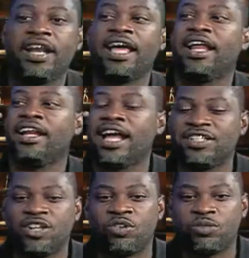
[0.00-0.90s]
and I
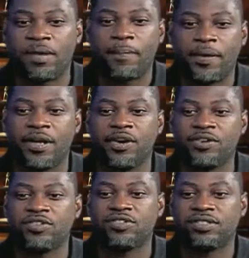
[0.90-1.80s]
talk to my
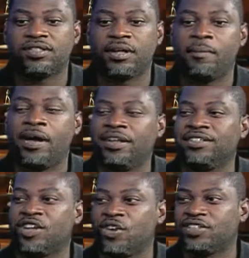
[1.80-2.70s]
players about this
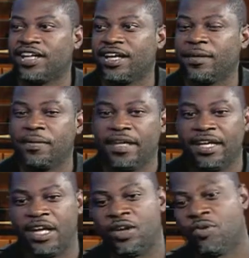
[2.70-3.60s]
all the time
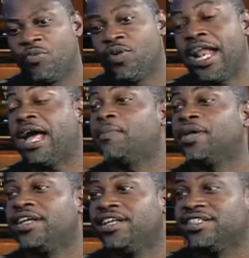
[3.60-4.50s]
when I
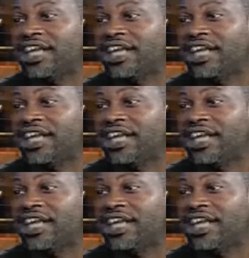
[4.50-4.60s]
played against